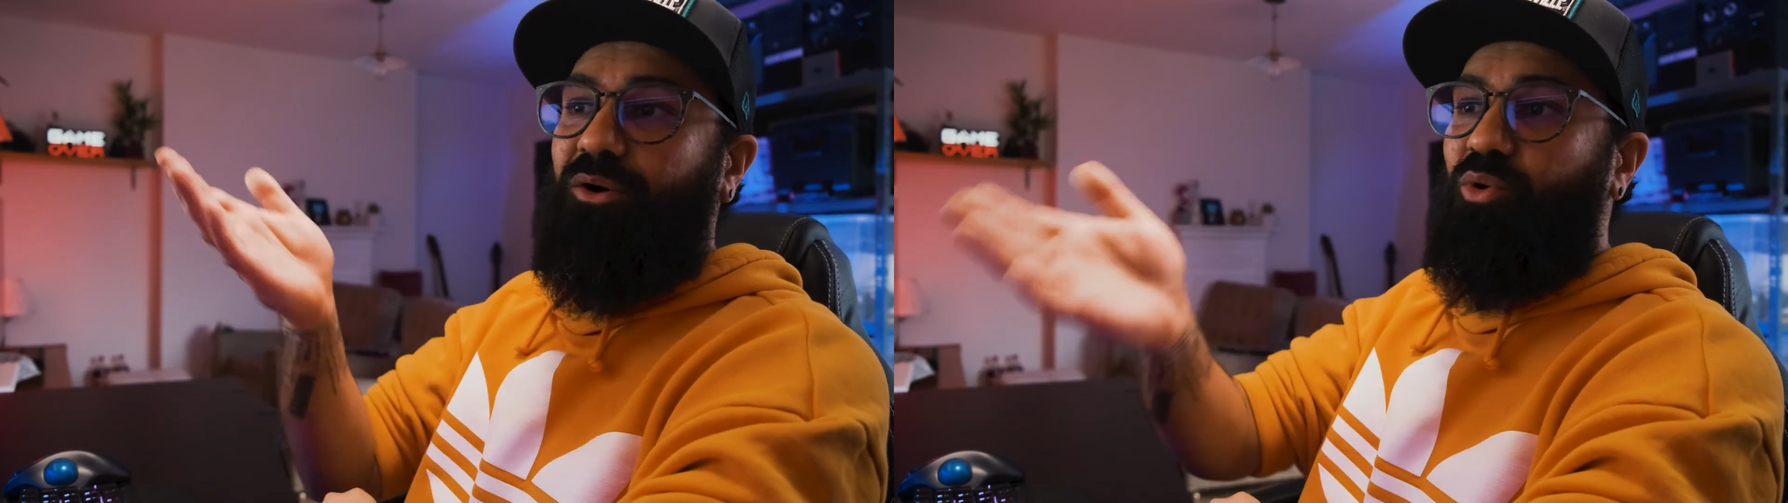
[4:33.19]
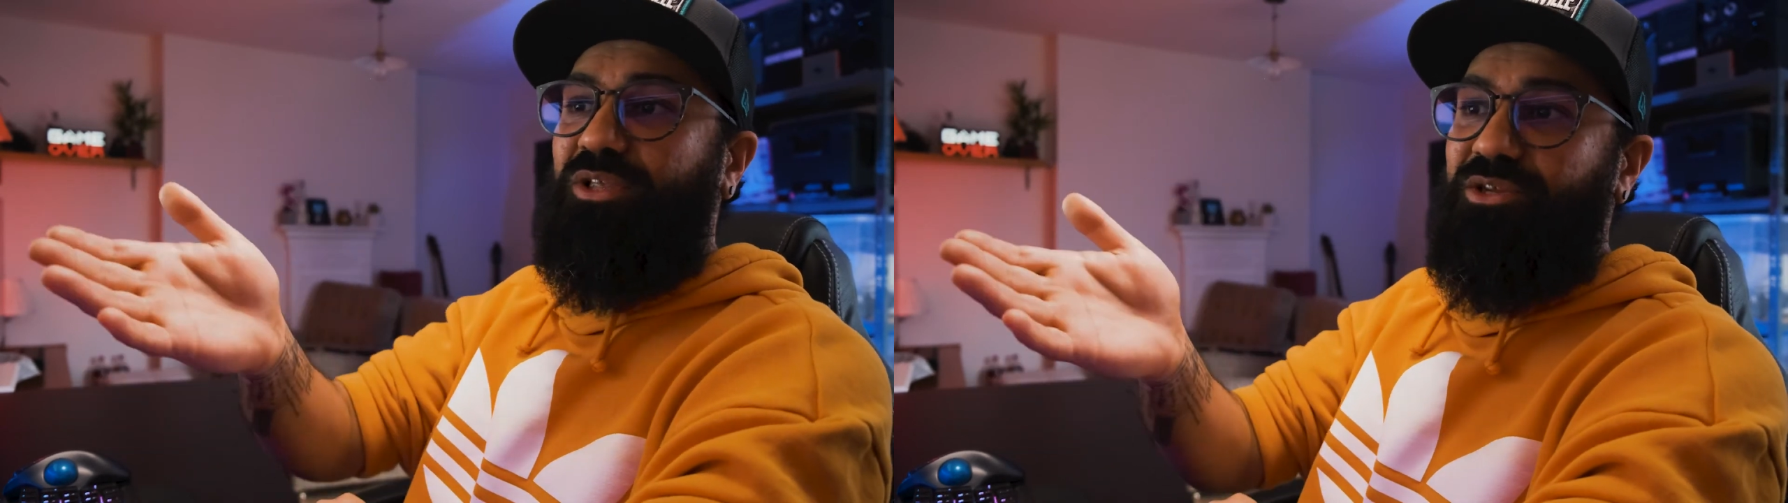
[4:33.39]

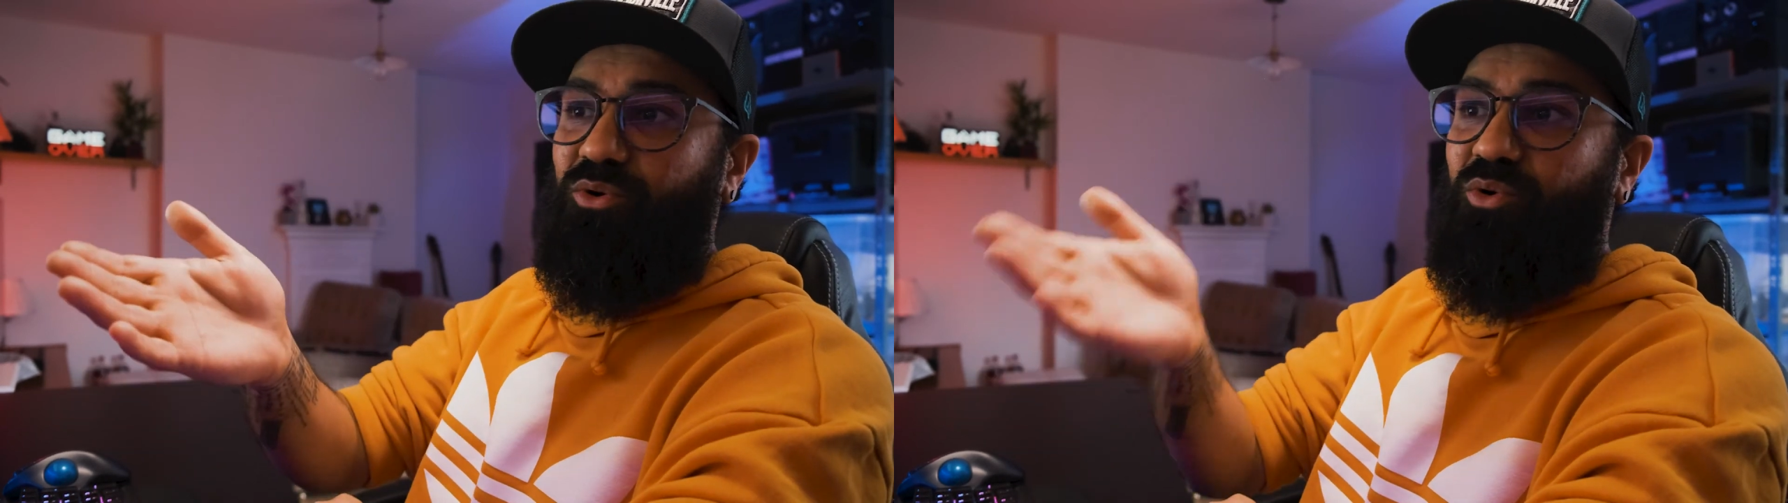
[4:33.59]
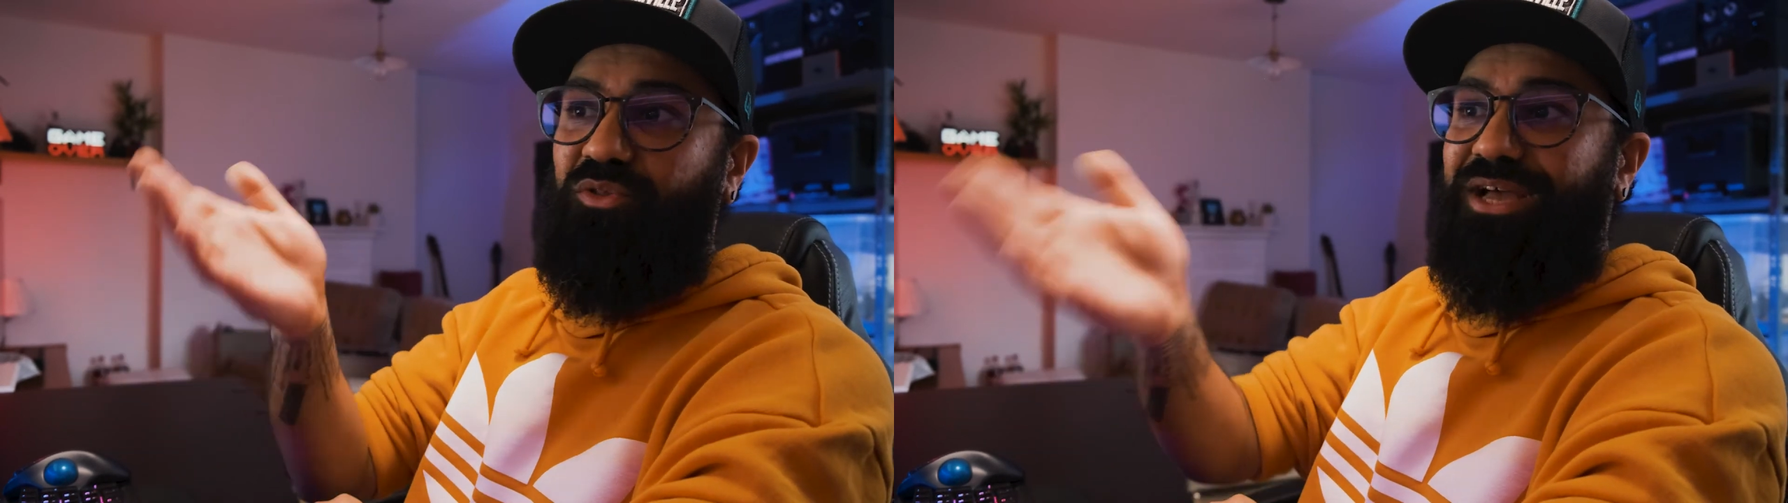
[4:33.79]
All in
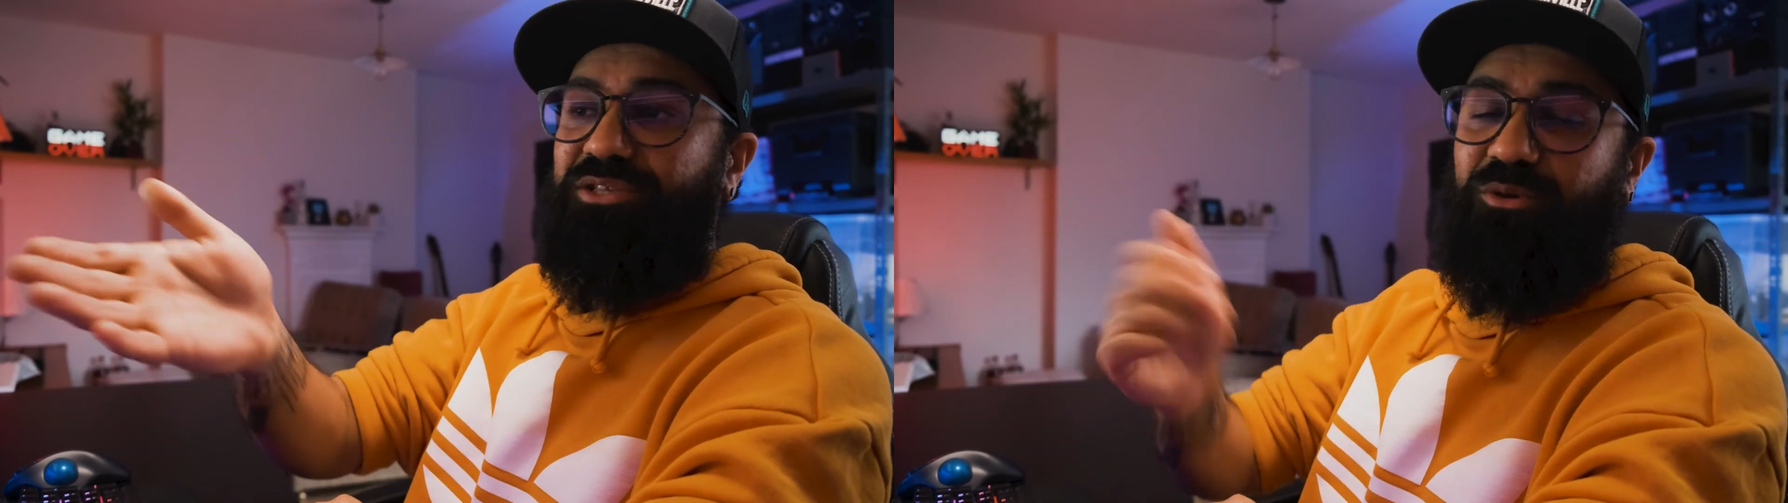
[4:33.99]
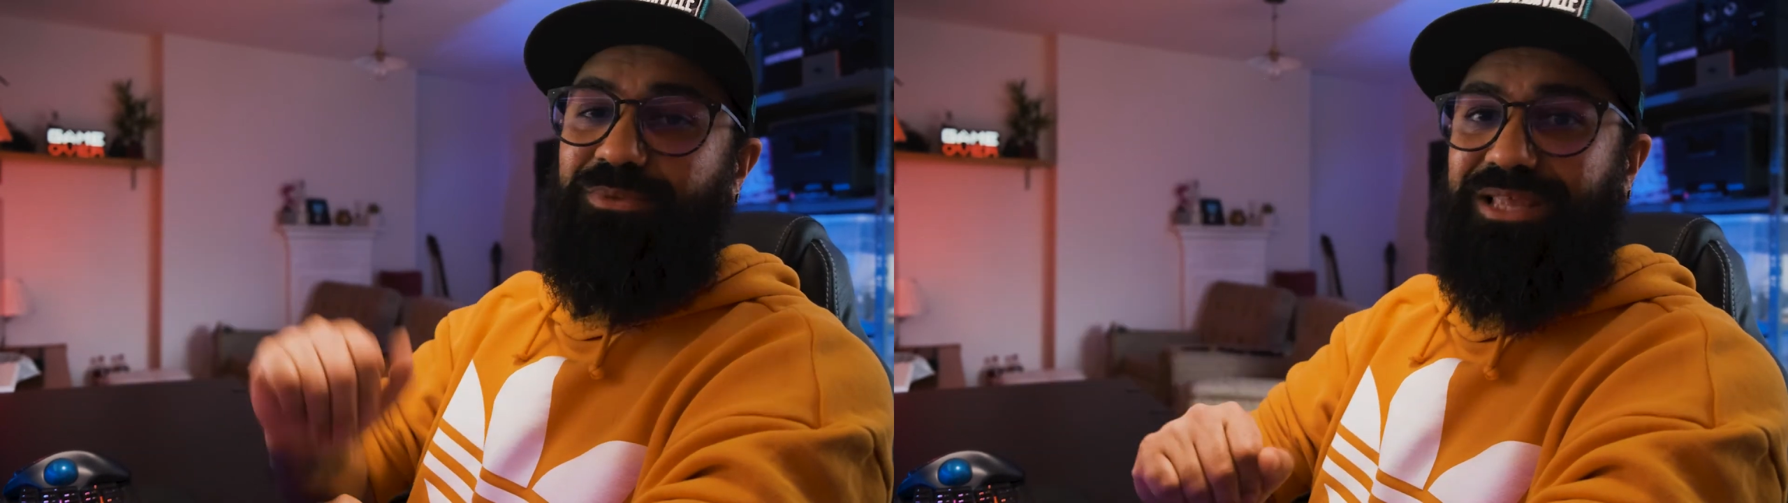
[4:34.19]
all, that
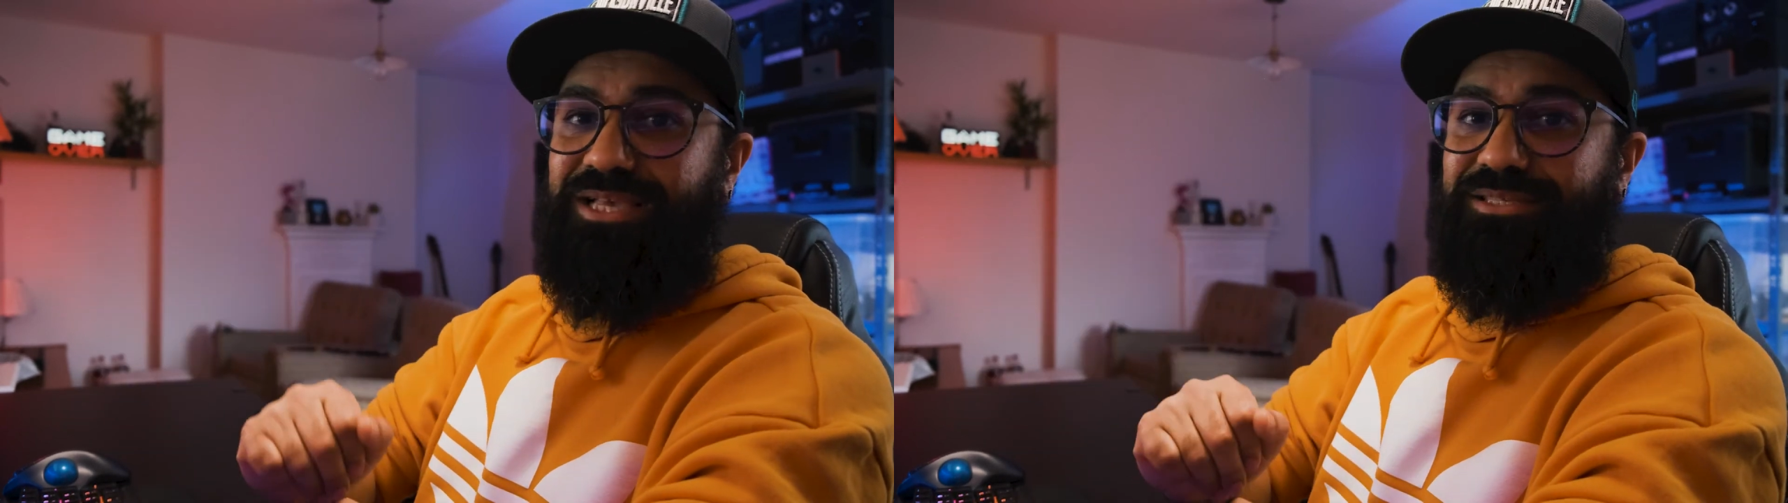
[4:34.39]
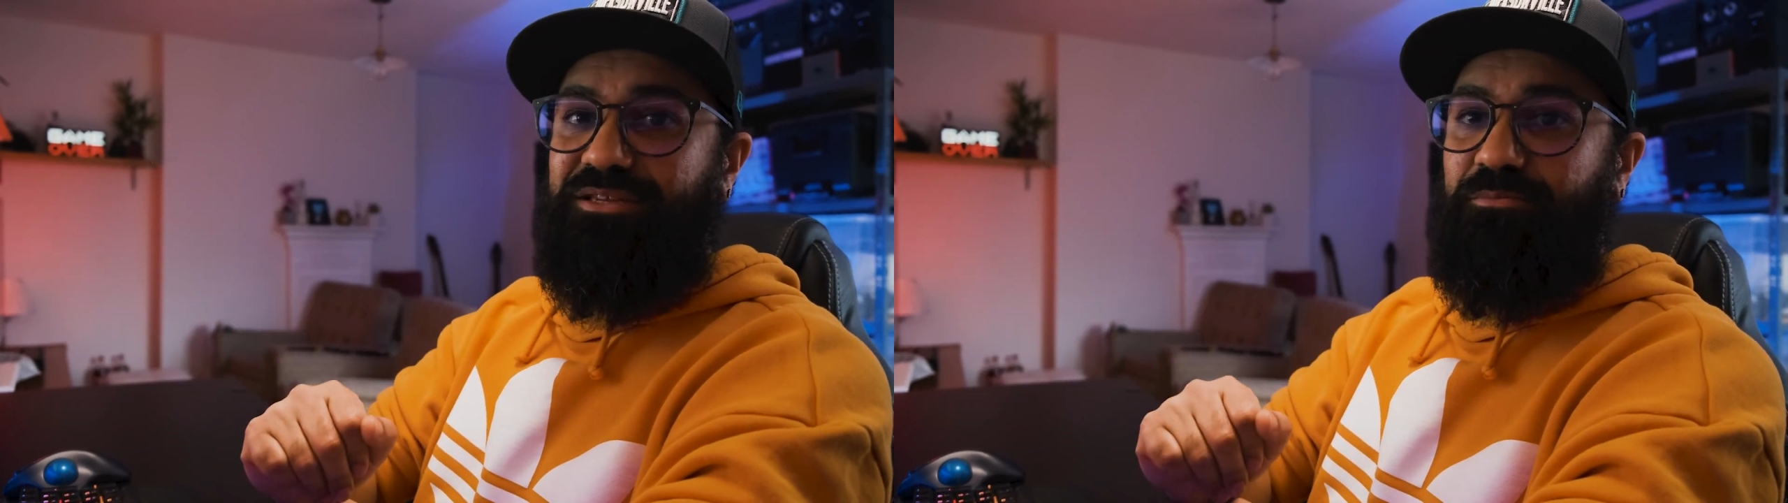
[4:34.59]
took me less than